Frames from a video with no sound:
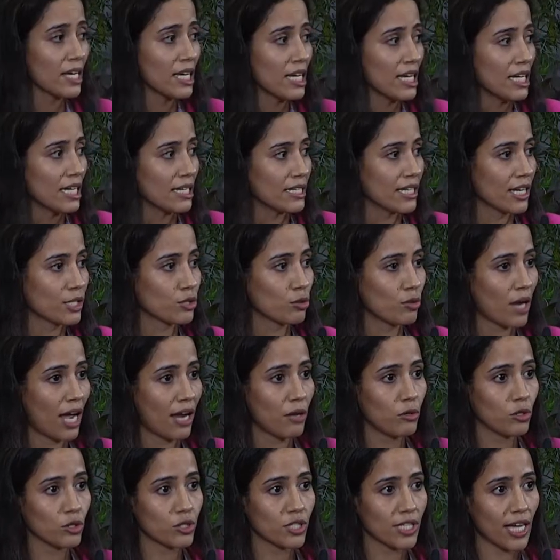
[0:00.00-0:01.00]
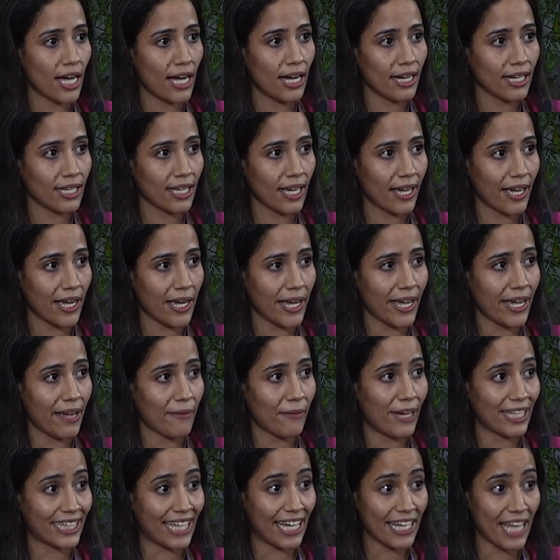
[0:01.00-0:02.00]
human rights, a just
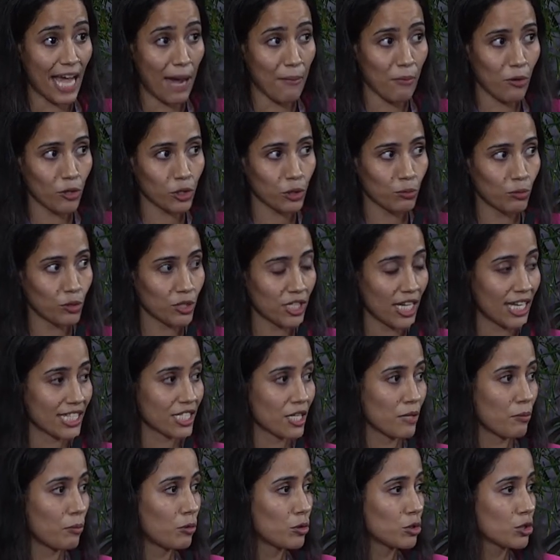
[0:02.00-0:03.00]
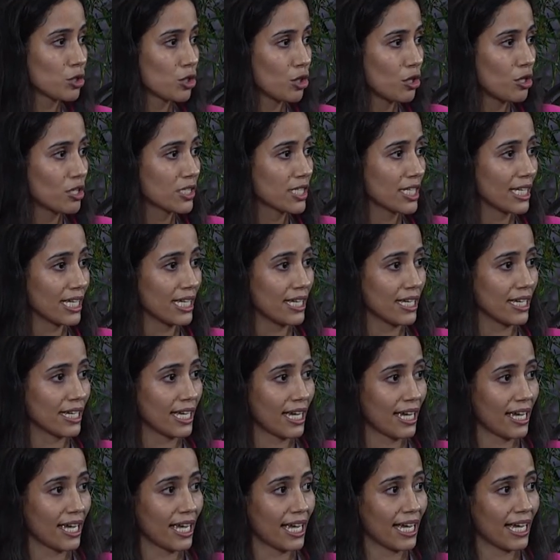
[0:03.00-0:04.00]
fight, and it's a
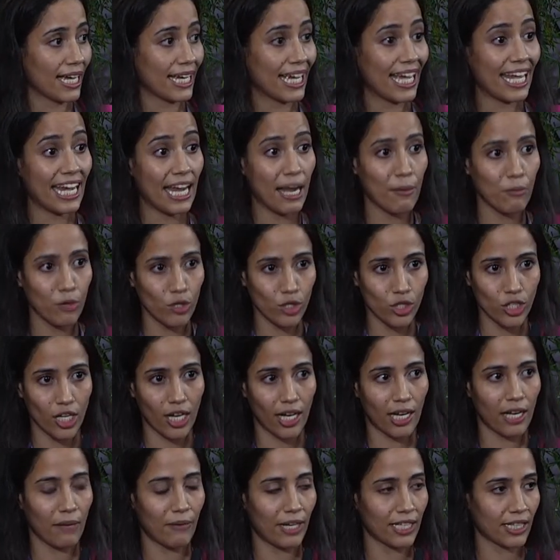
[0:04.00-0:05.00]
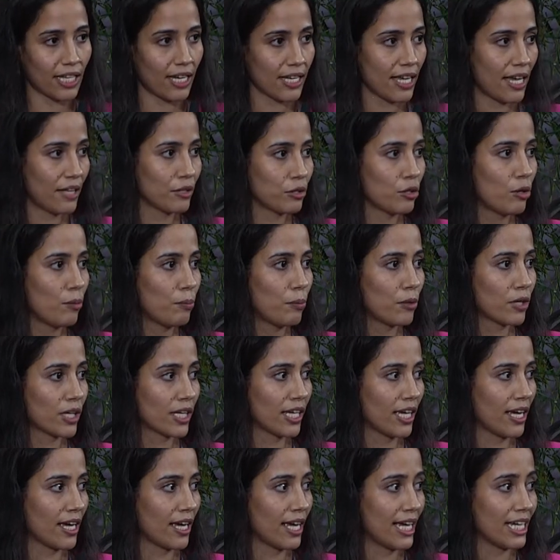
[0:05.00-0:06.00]
fight and
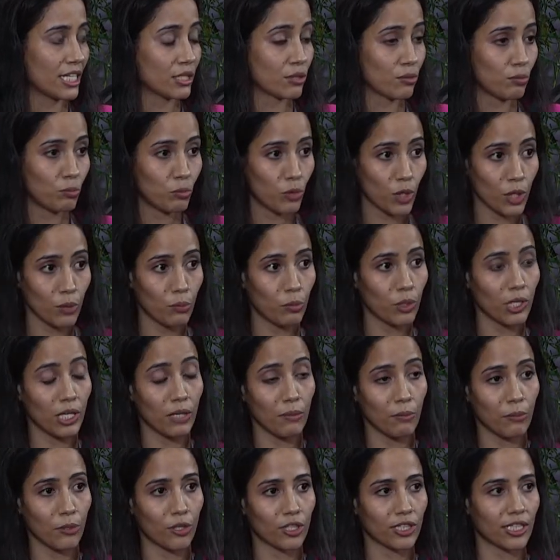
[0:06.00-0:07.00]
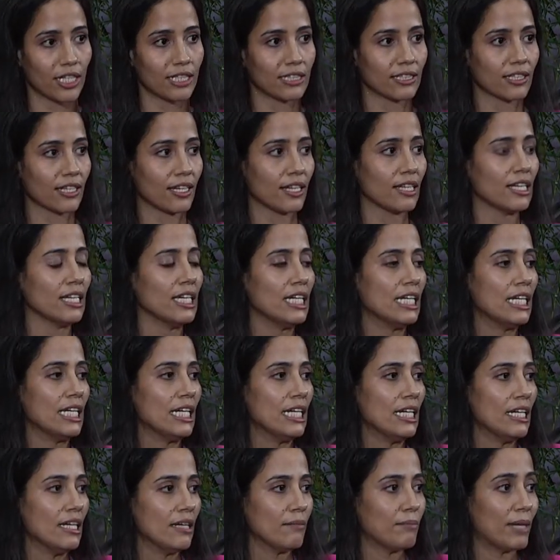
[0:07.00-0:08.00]
it's a struggle of so many
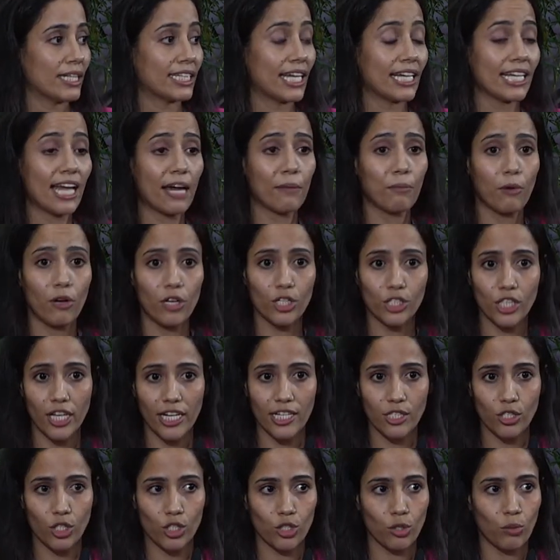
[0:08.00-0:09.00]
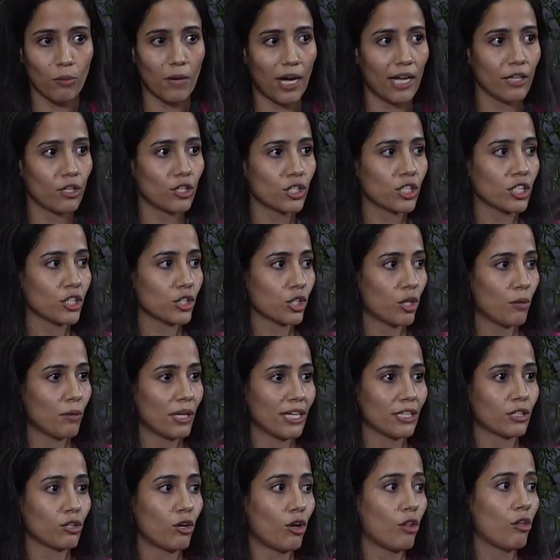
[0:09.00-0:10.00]
people. It is crucial to
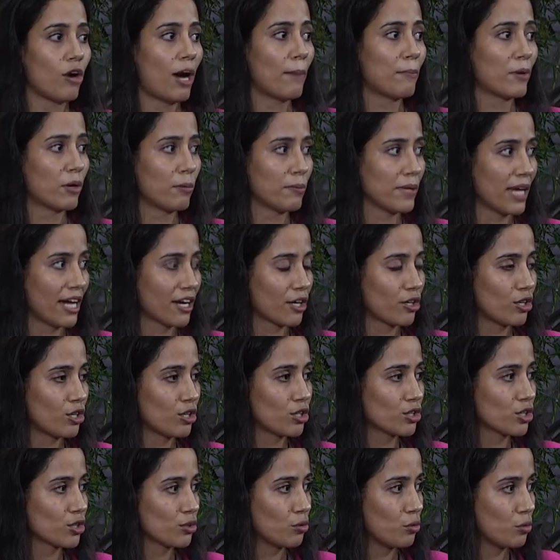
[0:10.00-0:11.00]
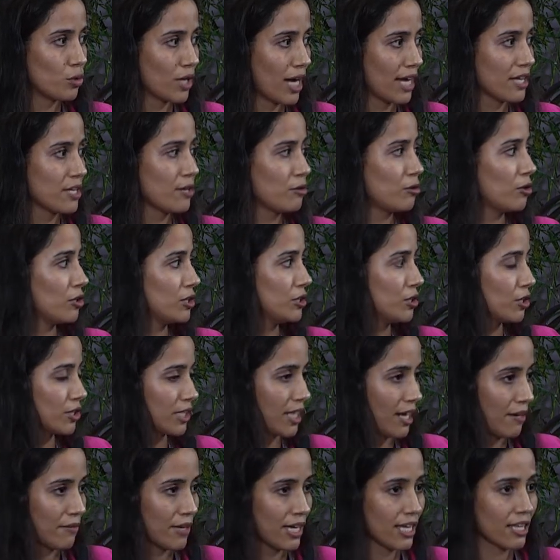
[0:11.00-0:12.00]
fight for human rights and
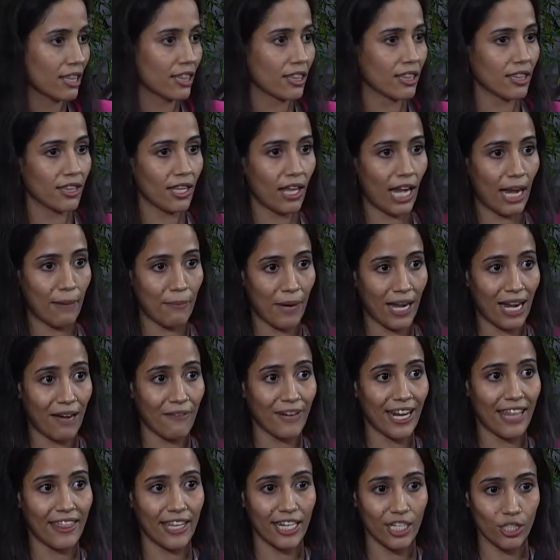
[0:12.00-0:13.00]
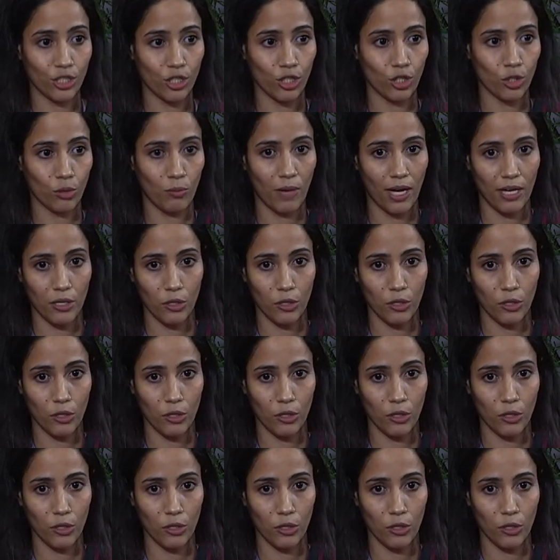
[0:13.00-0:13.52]
especially to